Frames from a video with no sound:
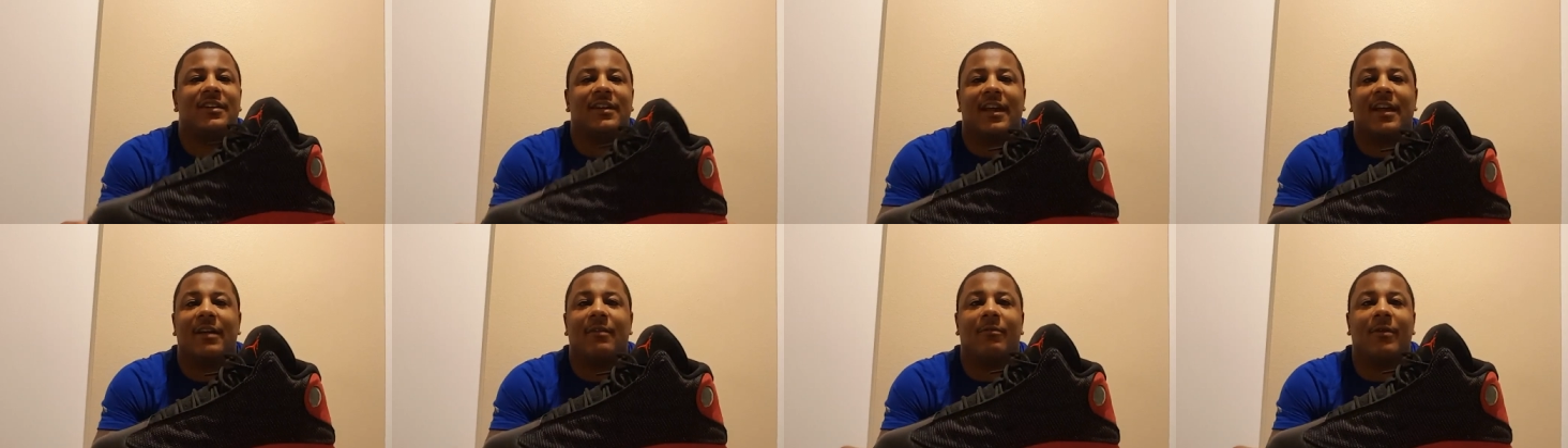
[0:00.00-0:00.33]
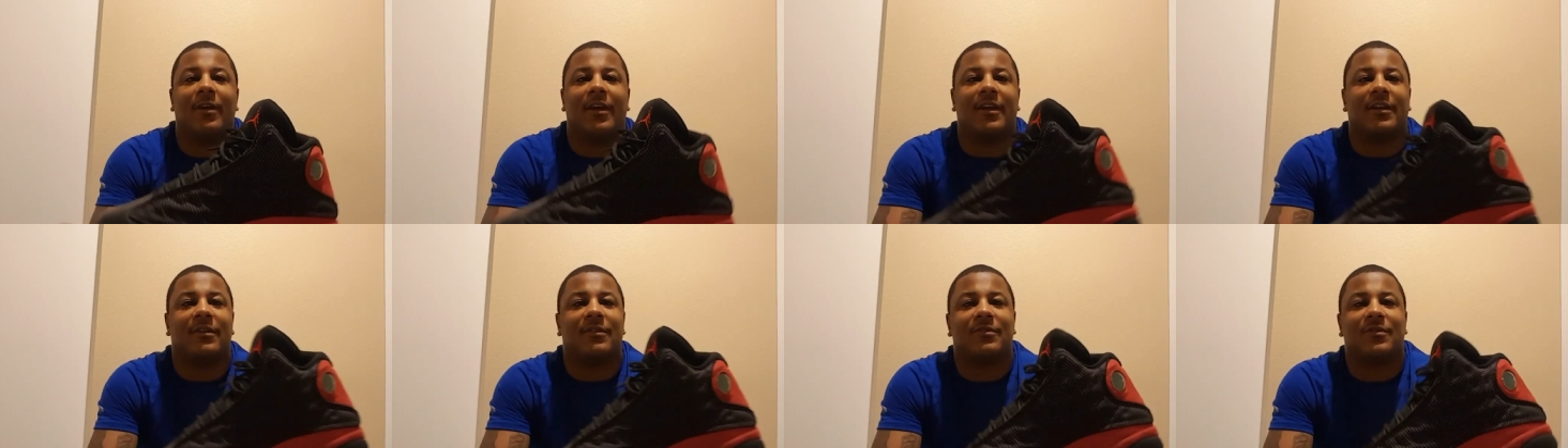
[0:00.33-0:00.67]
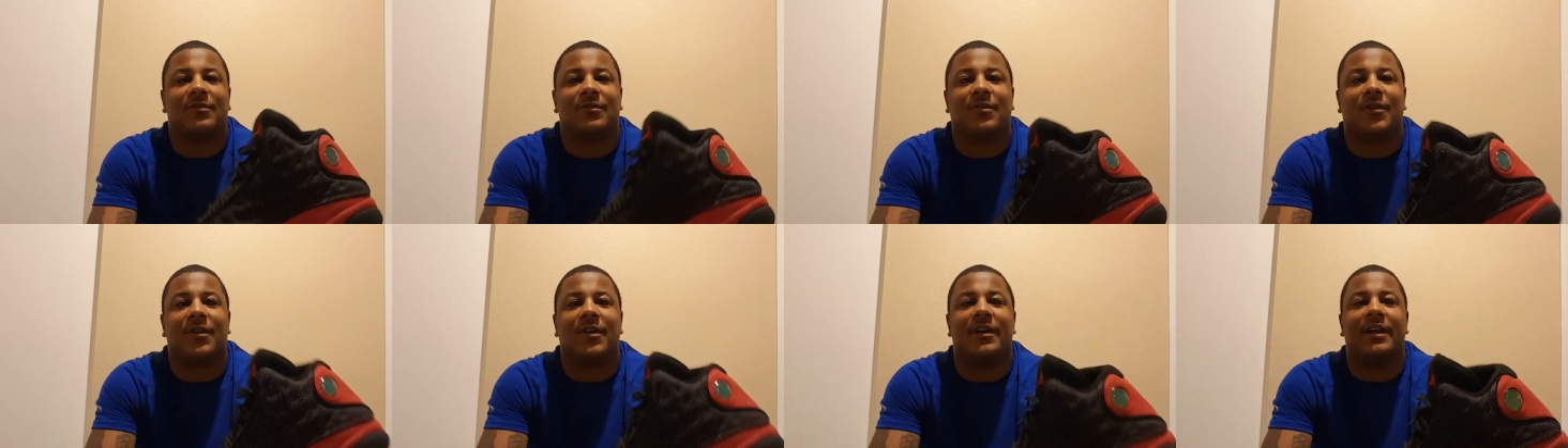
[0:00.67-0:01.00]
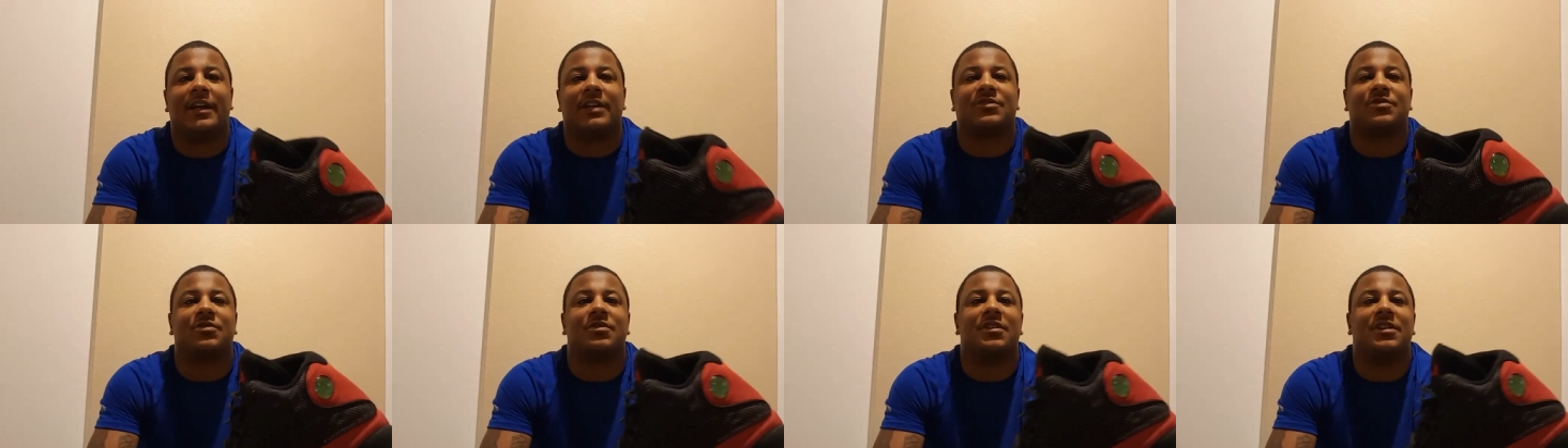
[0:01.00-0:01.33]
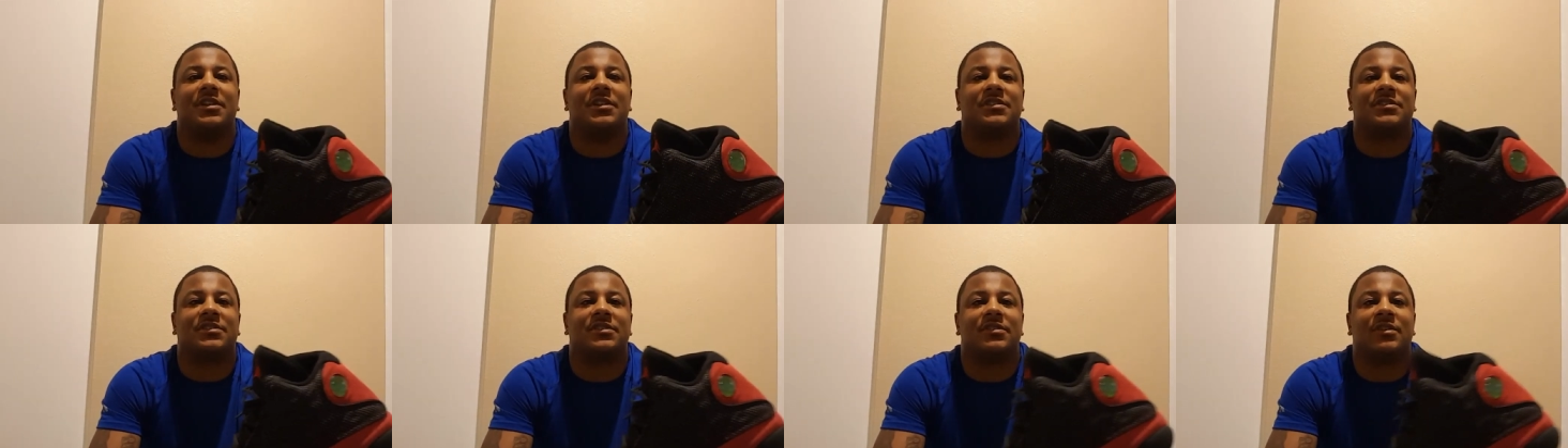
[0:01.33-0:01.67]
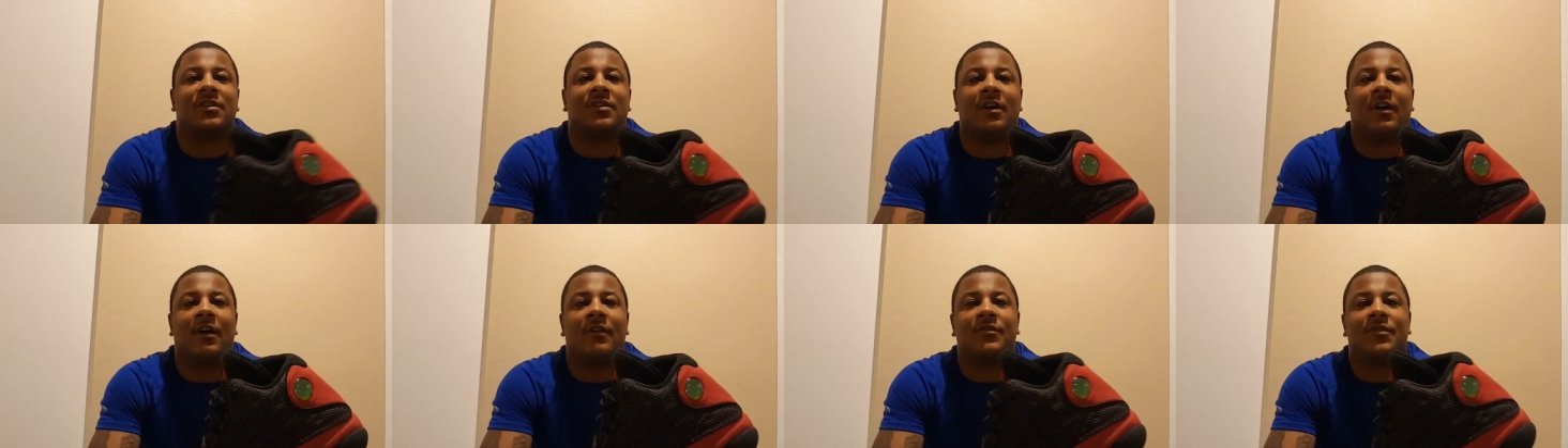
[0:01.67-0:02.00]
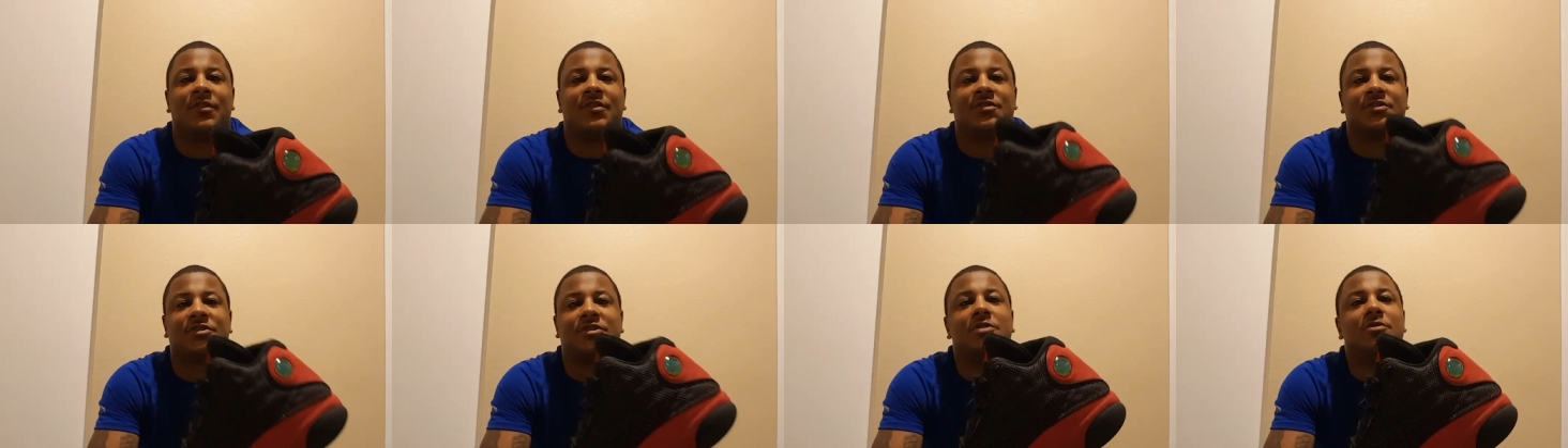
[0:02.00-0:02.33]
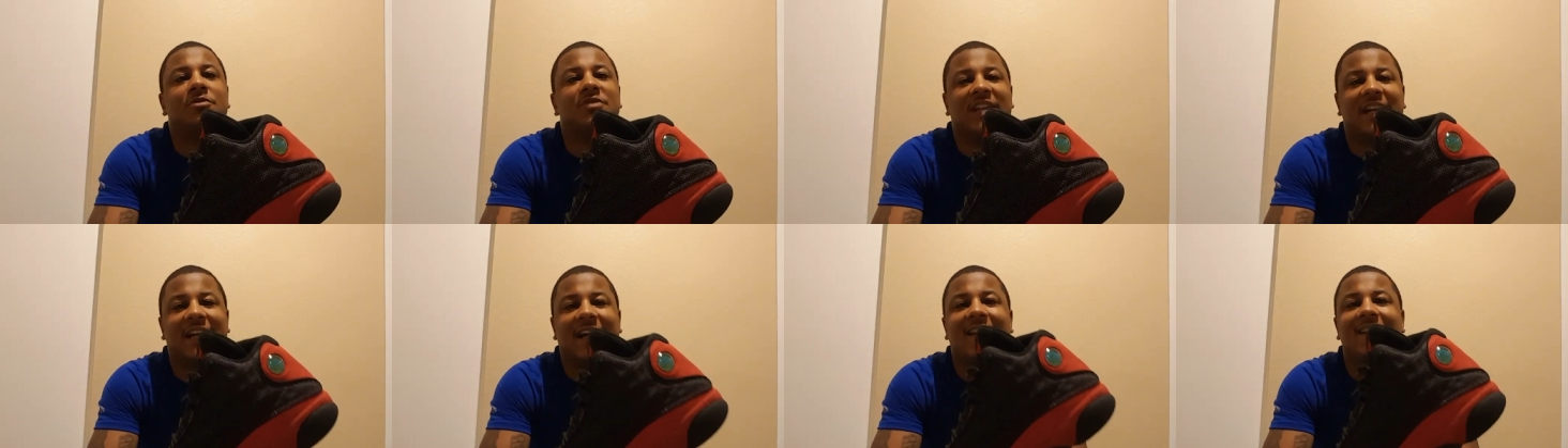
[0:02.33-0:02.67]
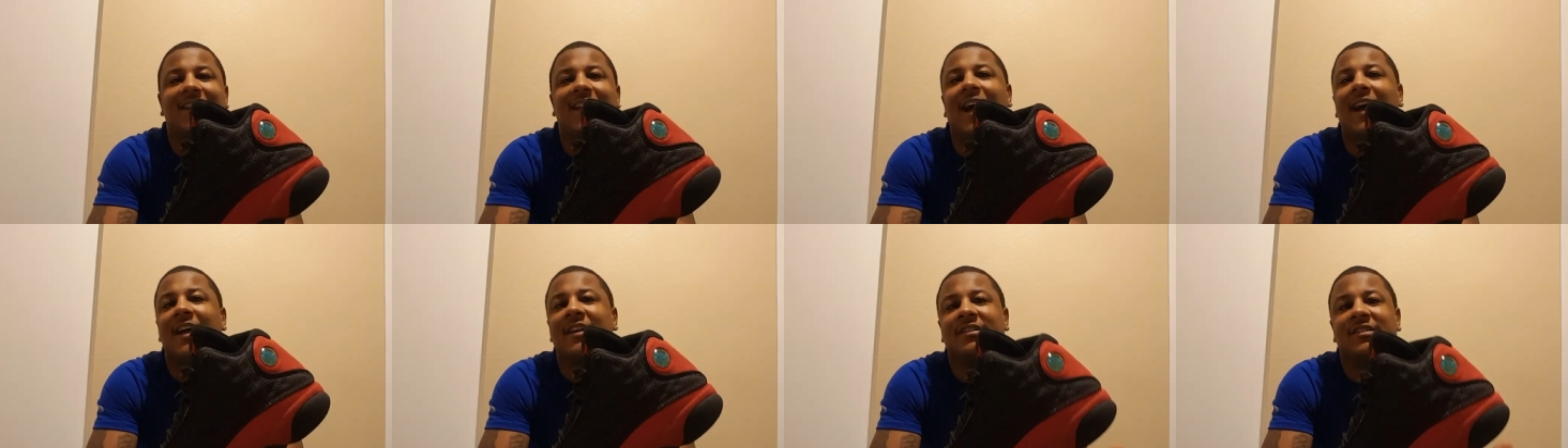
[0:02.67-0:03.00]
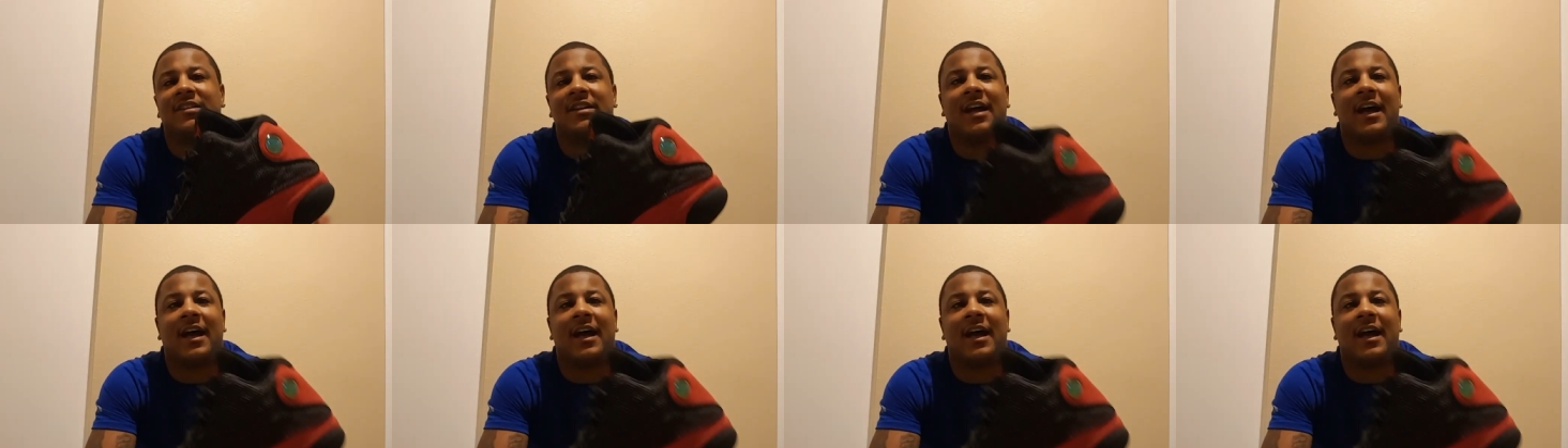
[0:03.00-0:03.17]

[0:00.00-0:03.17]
and wait for the next release of the shoe that I liked.